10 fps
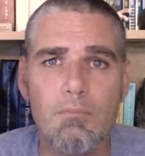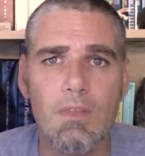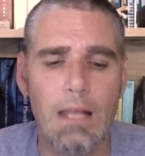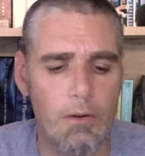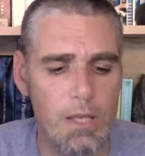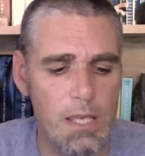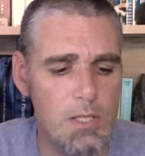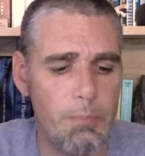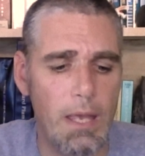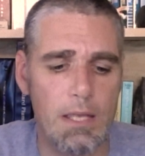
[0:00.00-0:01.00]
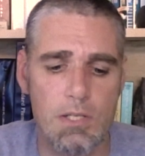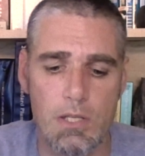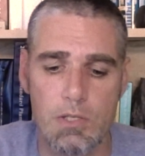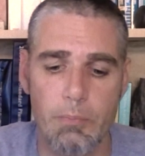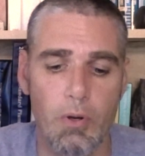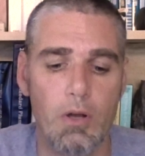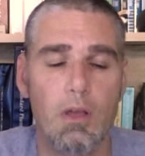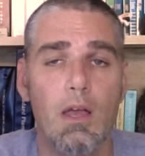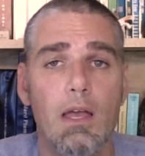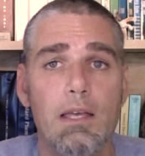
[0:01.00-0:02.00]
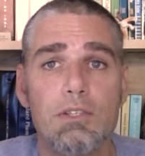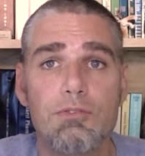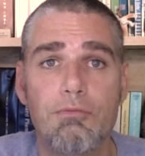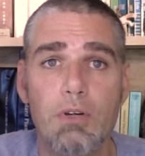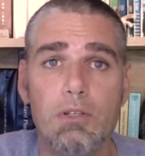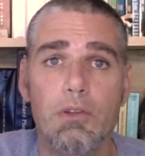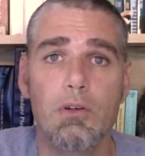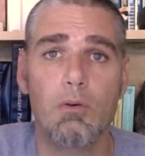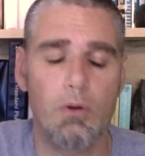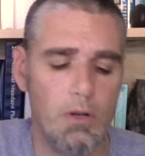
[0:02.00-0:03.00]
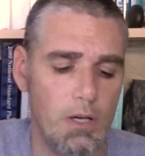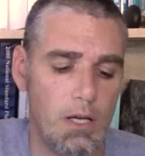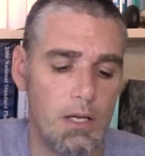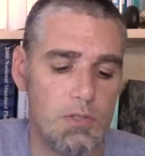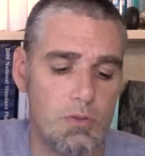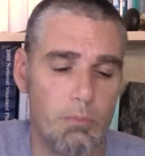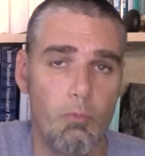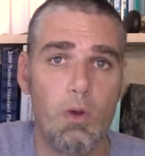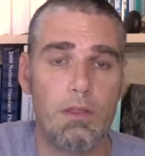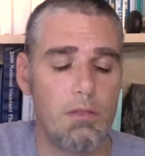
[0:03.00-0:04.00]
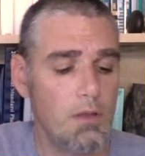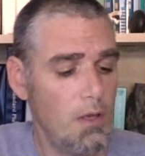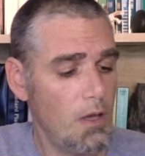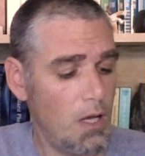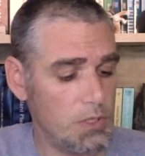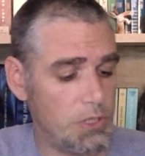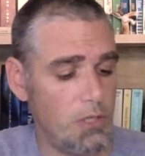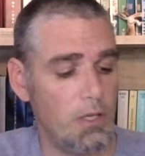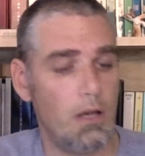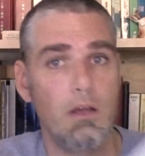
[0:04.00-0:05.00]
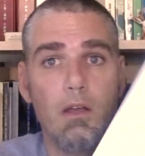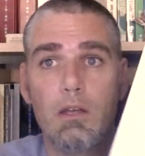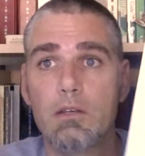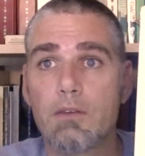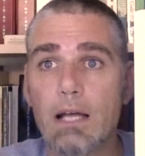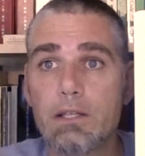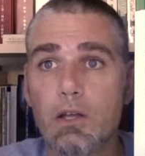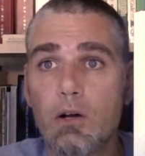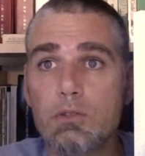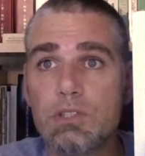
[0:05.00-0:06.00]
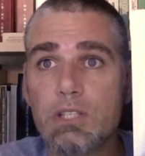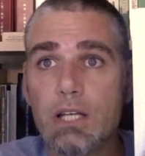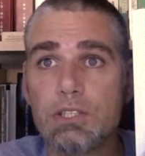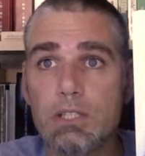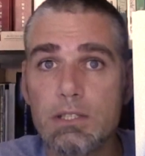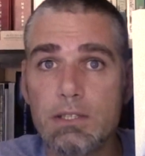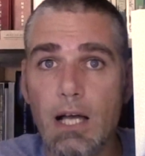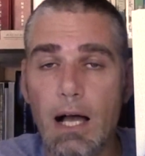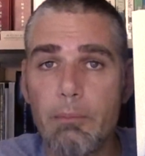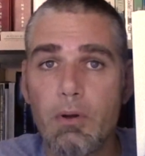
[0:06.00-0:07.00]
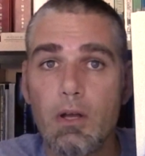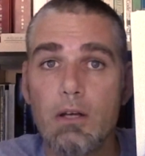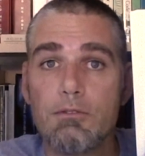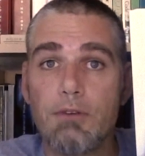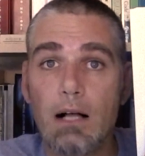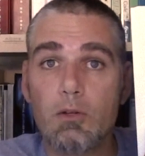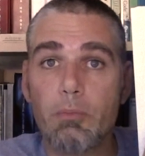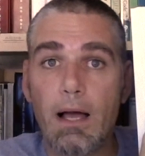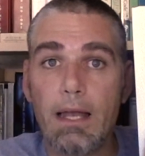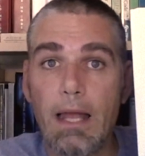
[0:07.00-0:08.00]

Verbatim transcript: Now, each page of this book is further organized with, I'll show you. You've got the code section at the top, followed by an